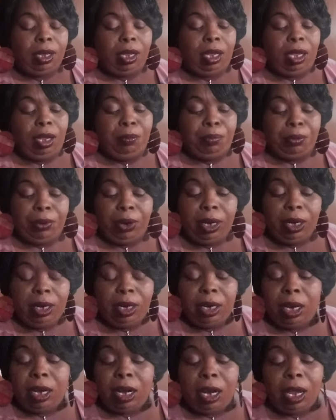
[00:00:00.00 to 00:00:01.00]
And
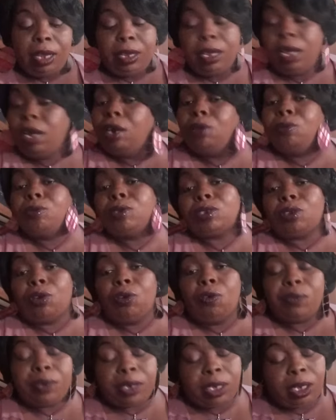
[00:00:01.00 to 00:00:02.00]
Brandon and Ayana was
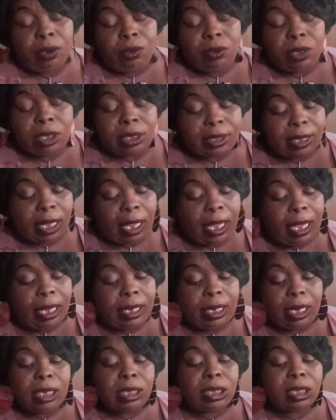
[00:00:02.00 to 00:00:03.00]
over there on the
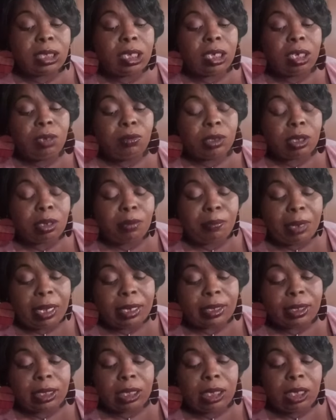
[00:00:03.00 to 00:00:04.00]
side. They seen it was
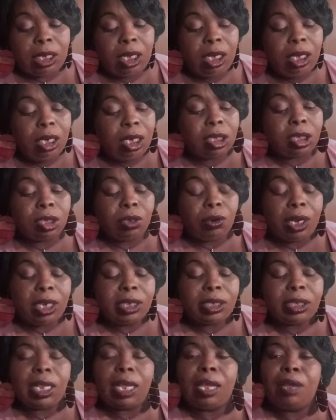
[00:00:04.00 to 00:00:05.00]
about to get heated, so they
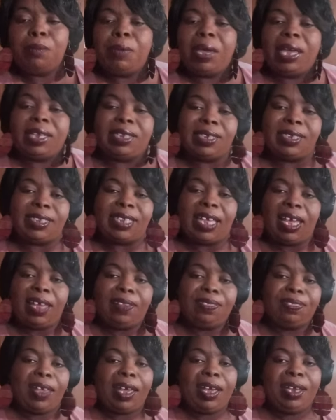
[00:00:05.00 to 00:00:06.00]
stayed back. The
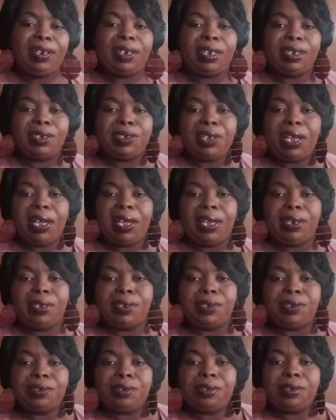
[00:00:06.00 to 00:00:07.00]
same thing that Tiny
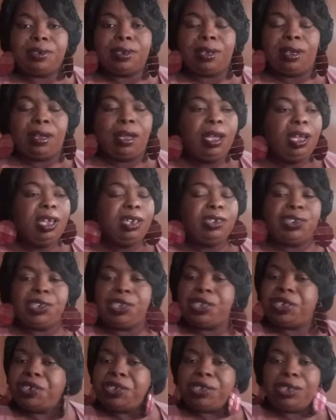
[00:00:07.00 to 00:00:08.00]
should have done.
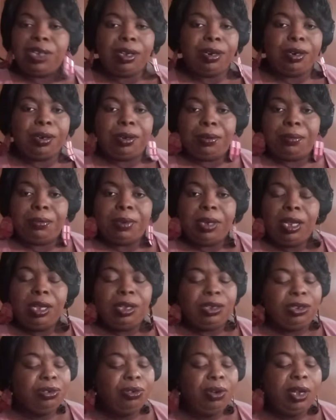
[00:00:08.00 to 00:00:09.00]
Just shut up.
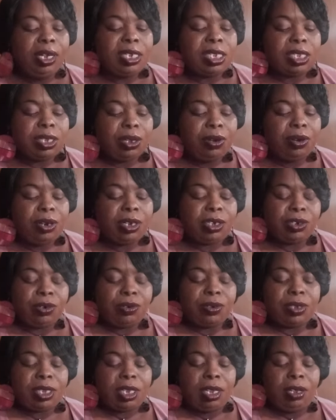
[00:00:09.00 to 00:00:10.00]
You inserted
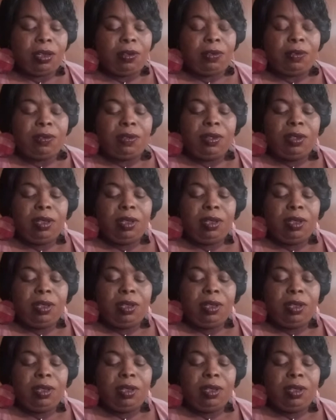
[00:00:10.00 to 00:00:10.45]
yourself.